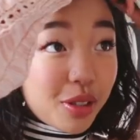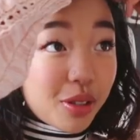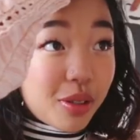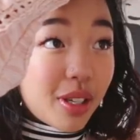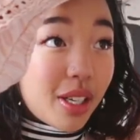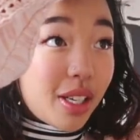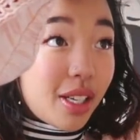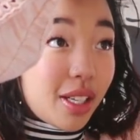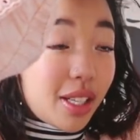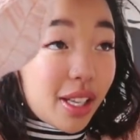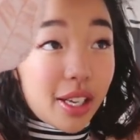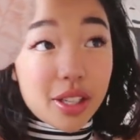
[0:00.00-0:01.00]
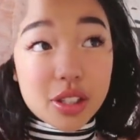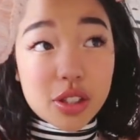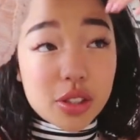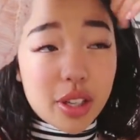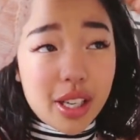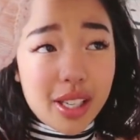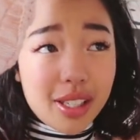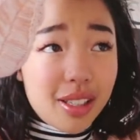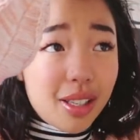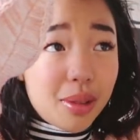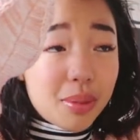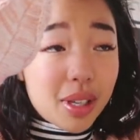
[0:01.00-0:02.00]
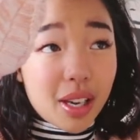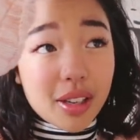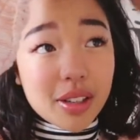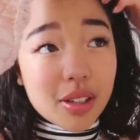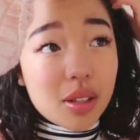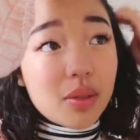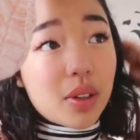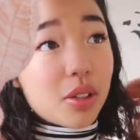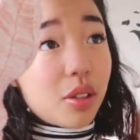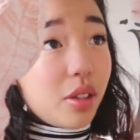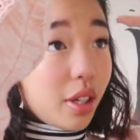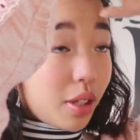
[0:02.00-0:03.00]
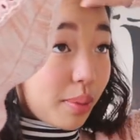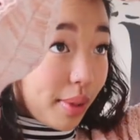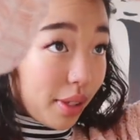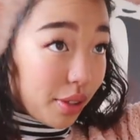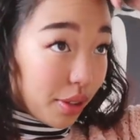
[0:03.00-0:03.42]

to like straighten them kind of. I'll show you guys what I